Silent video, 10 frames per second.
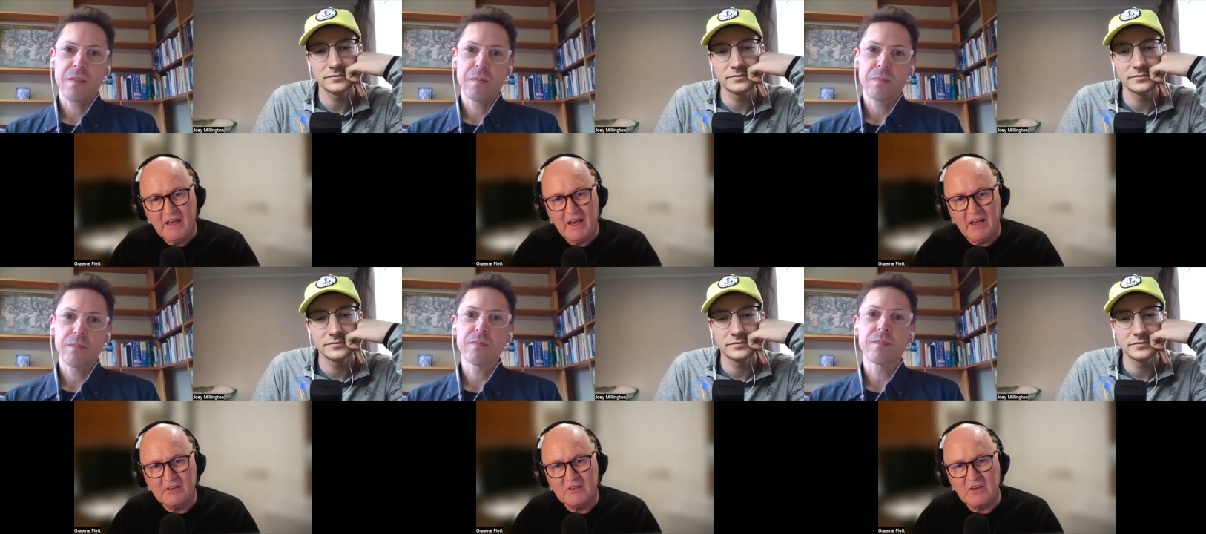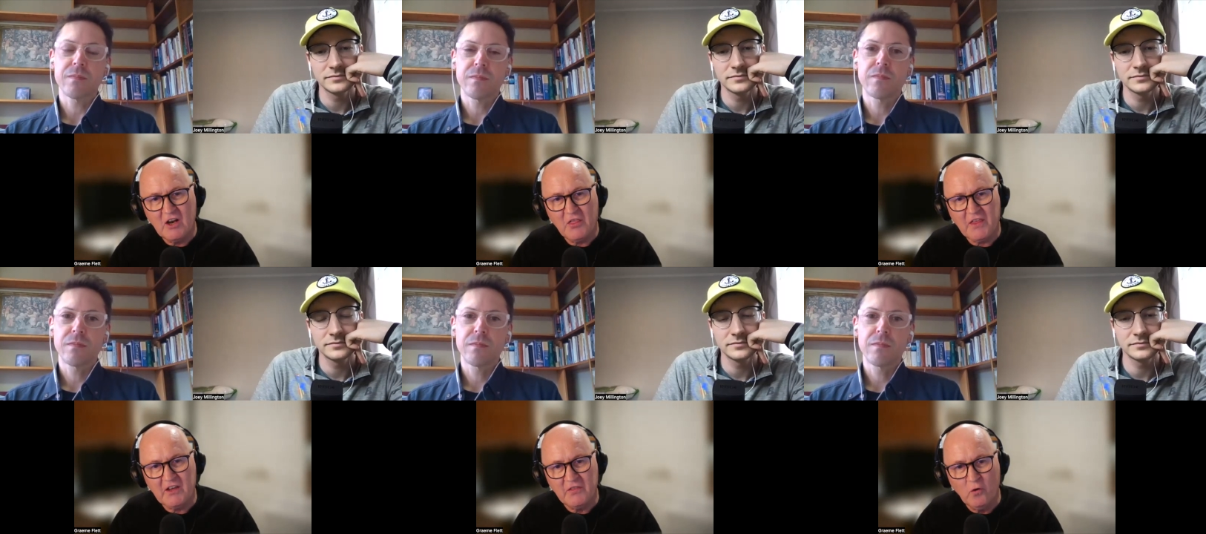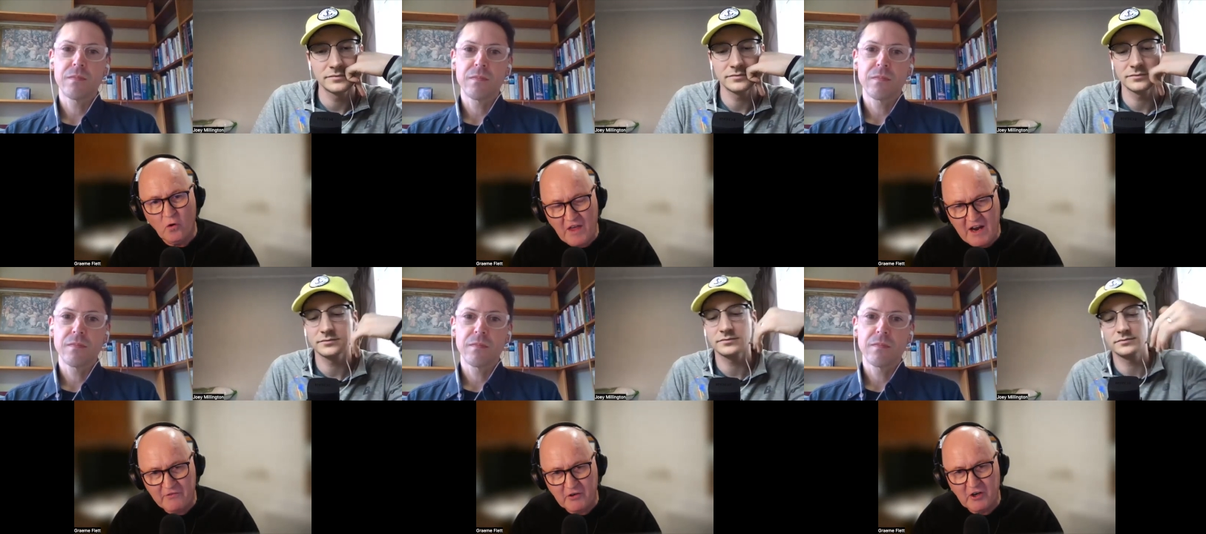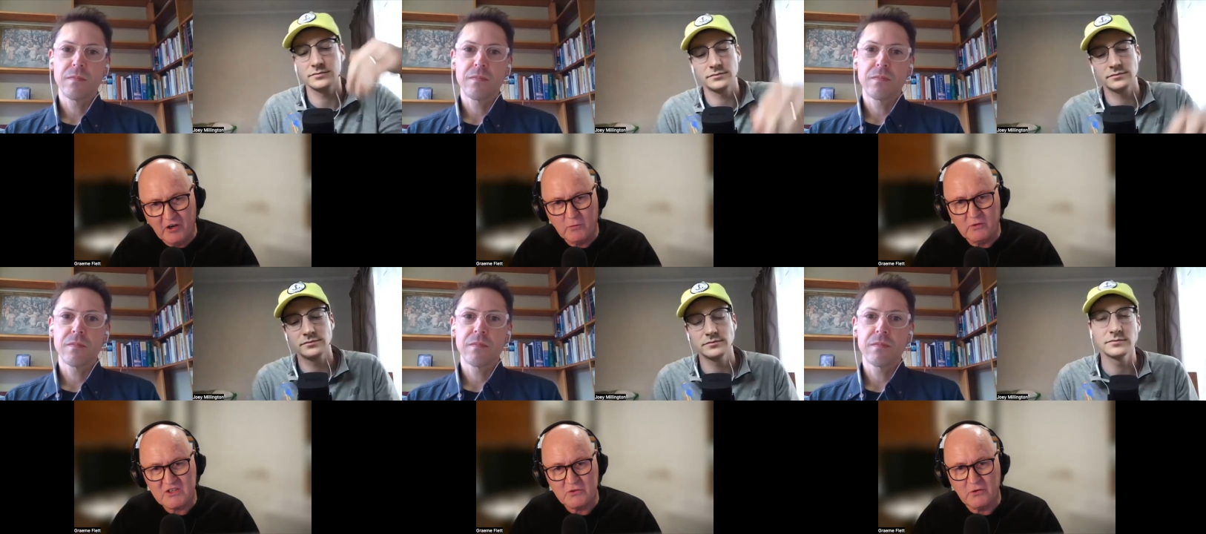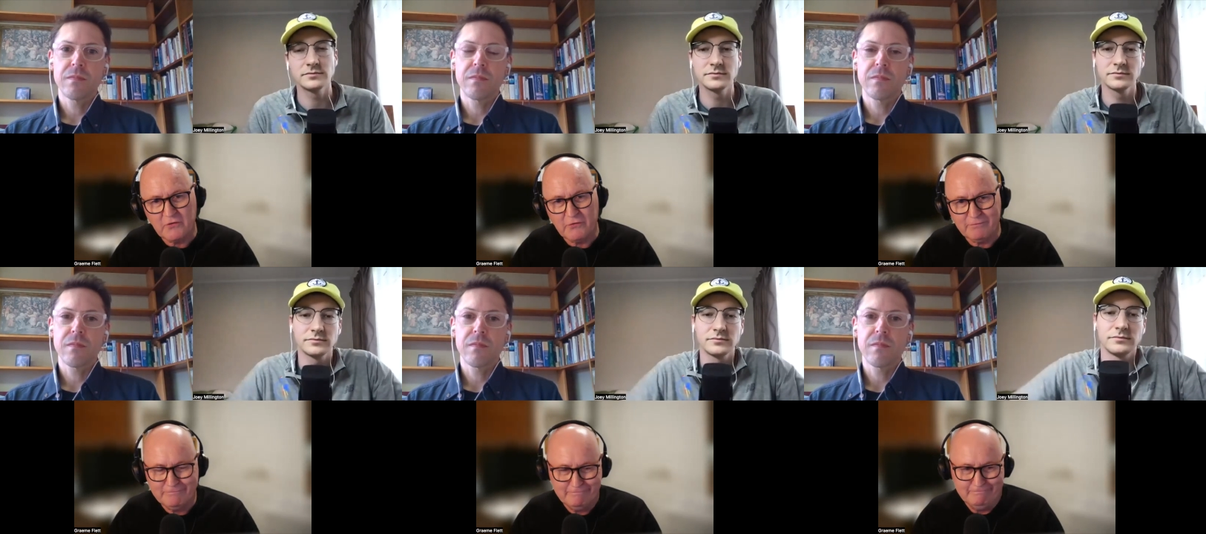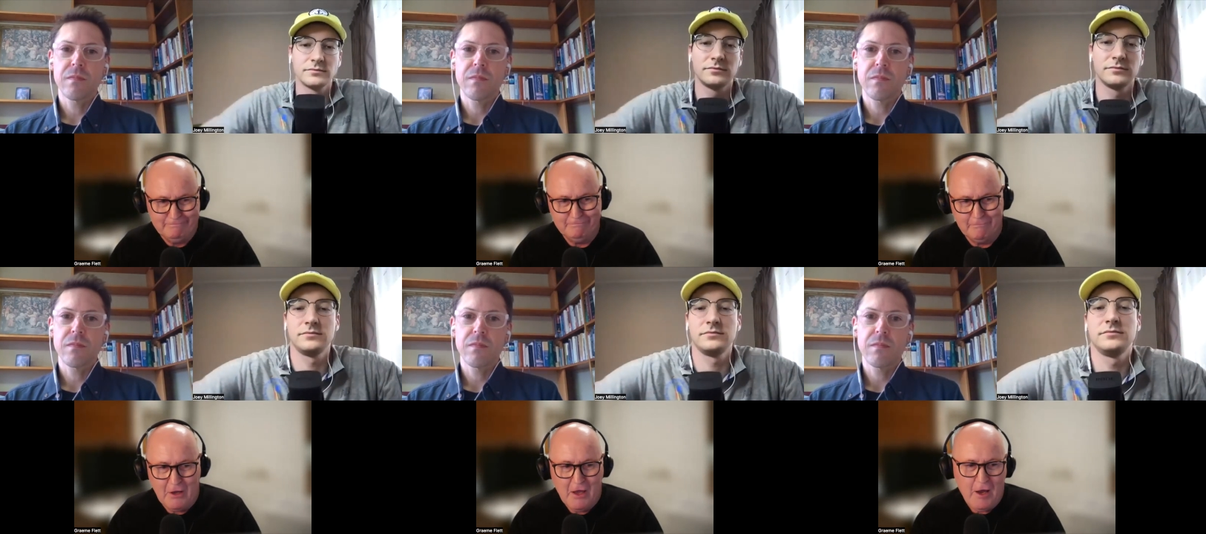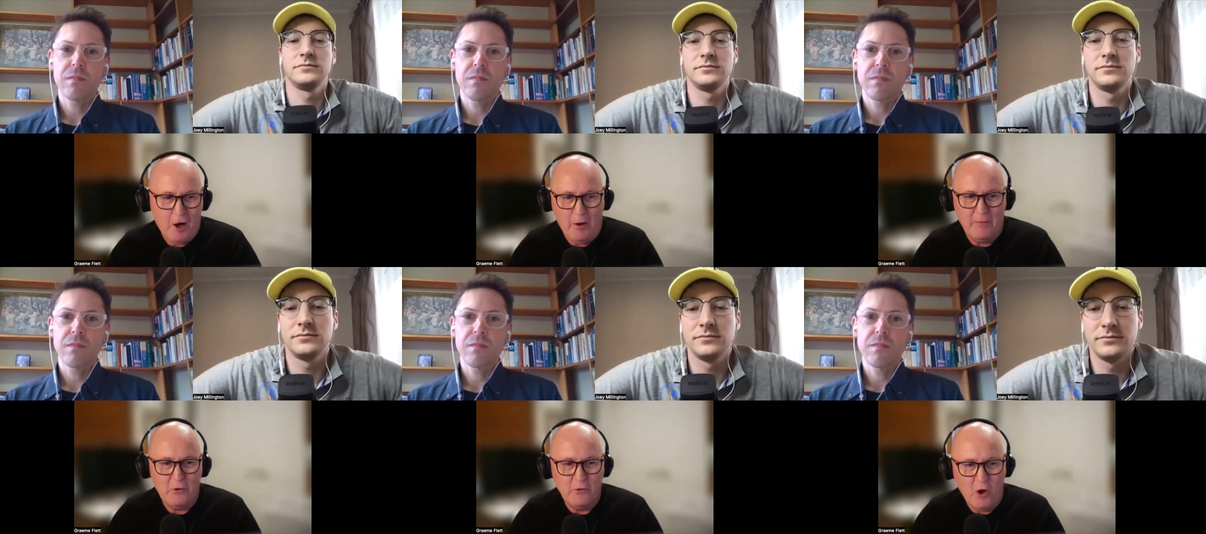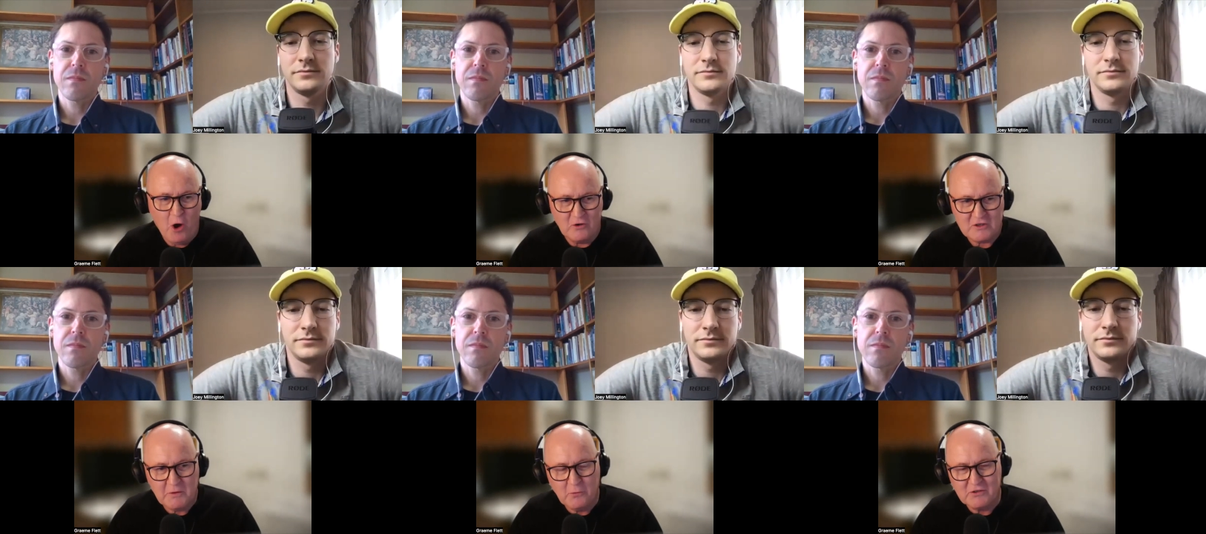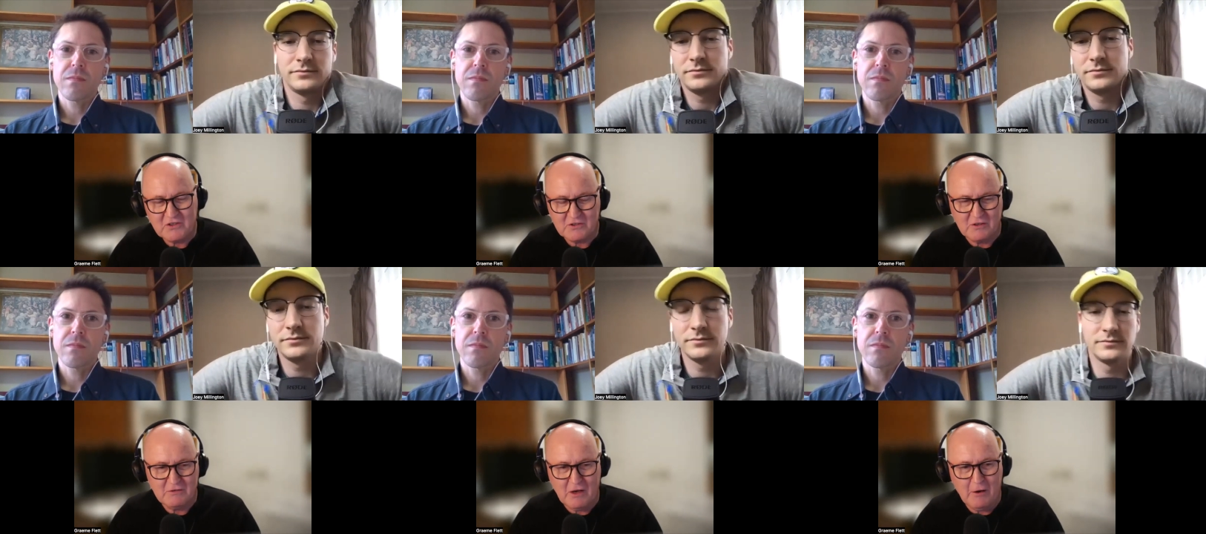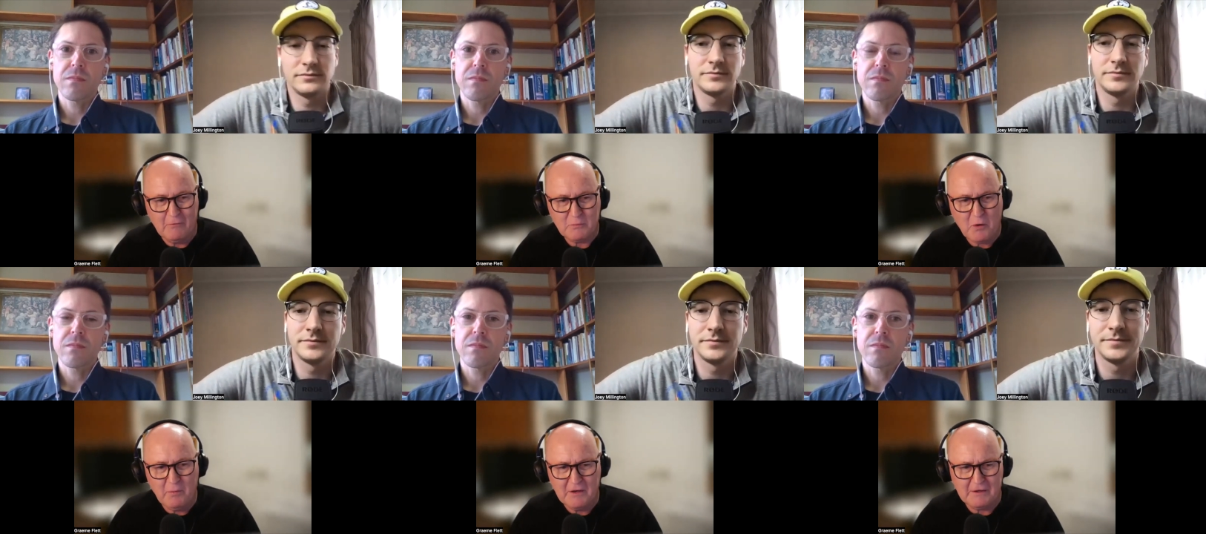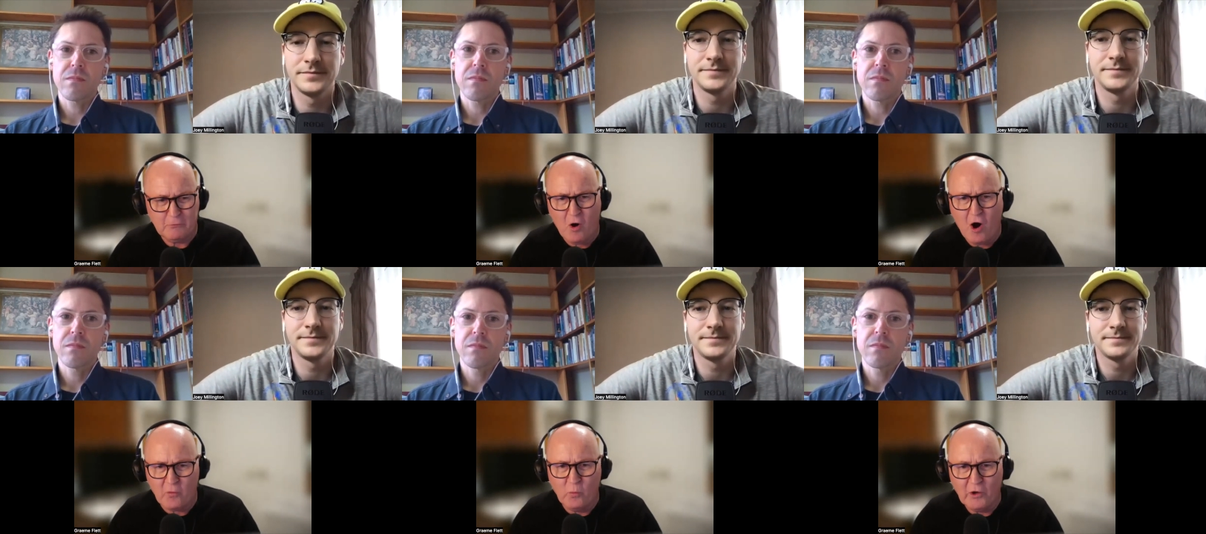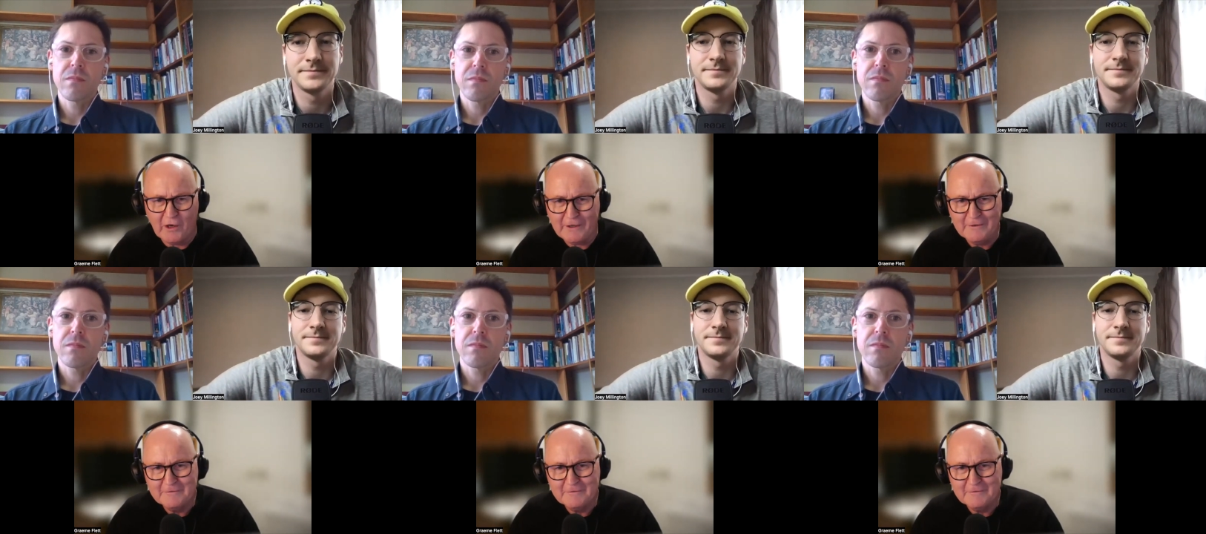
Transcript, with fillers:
Speaker 1: And, and I think in North Africa it was sort of, I mean, who knows? But it was it was probably wild and woolly.